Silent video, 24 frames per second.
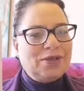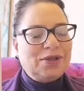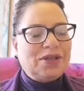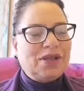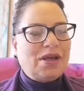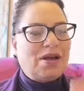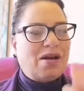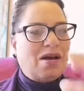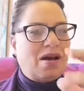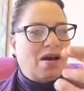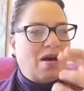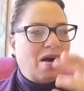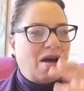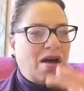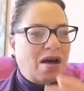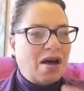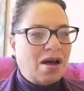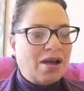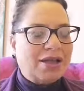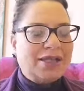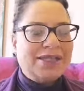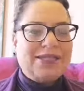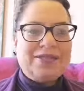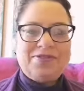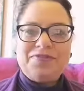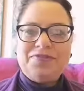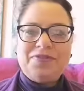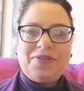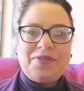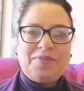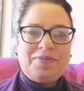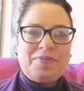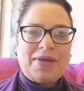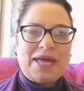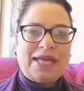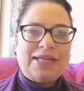the heart of
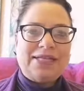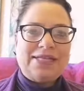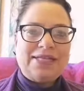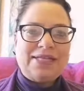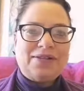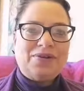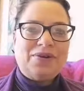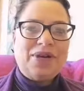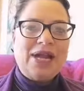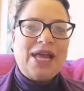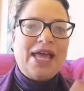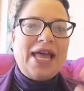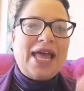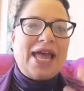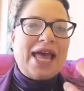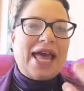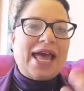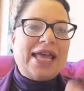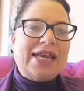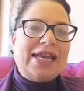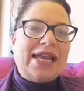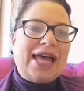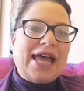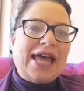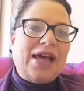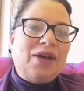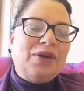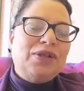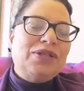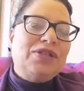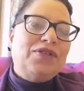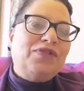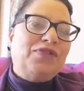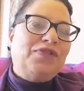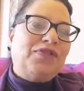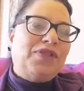the matter and
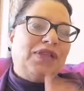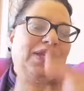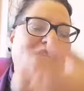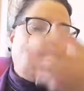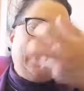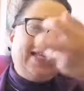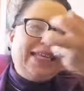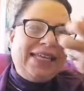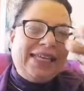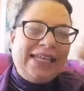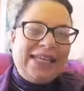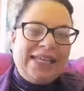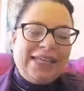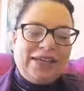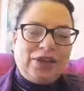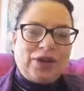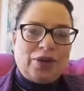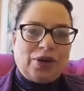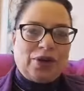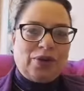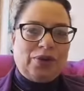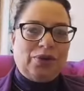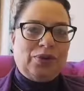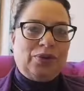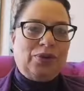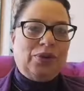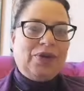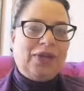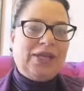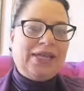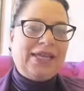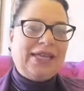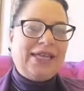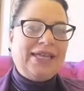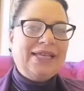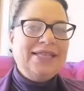out of the ego,
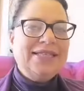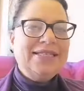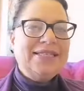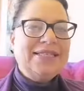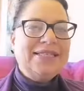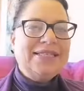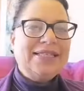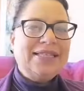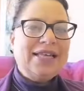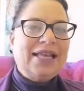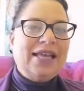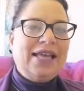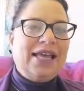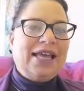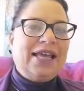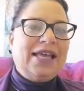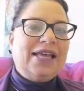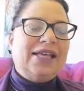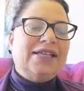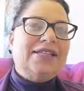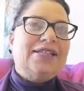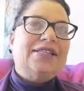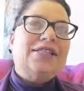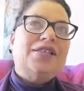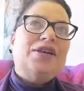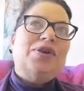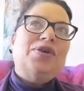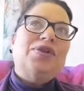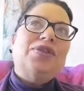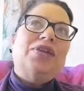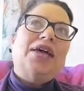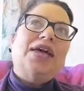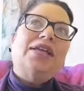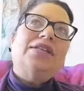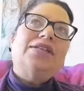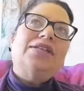yes? So
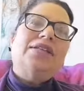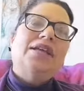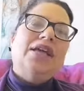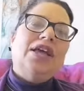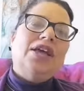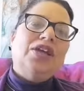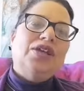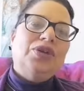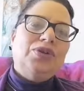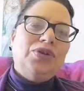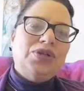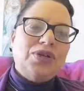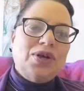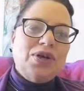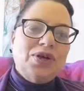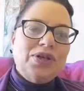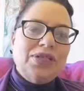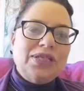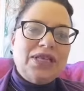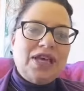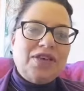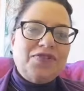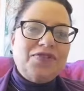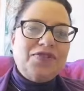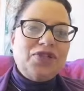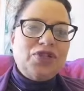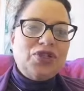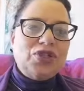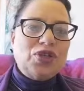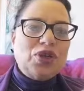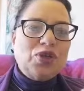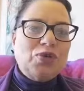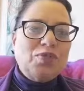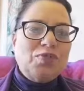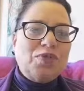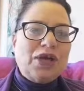that you don't have
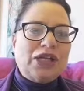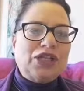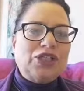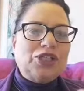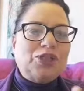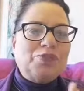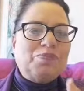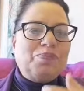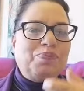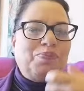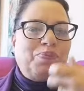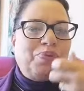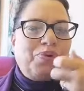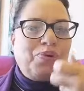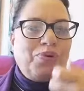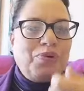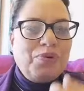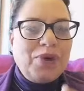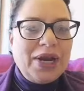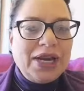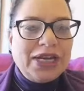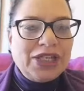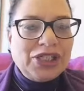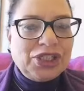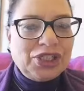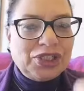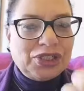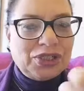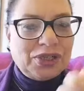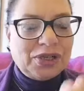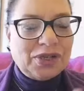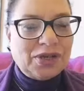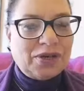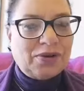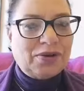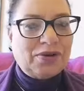so much
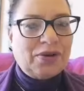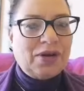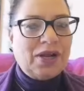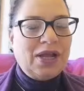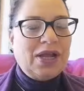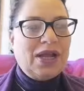pressure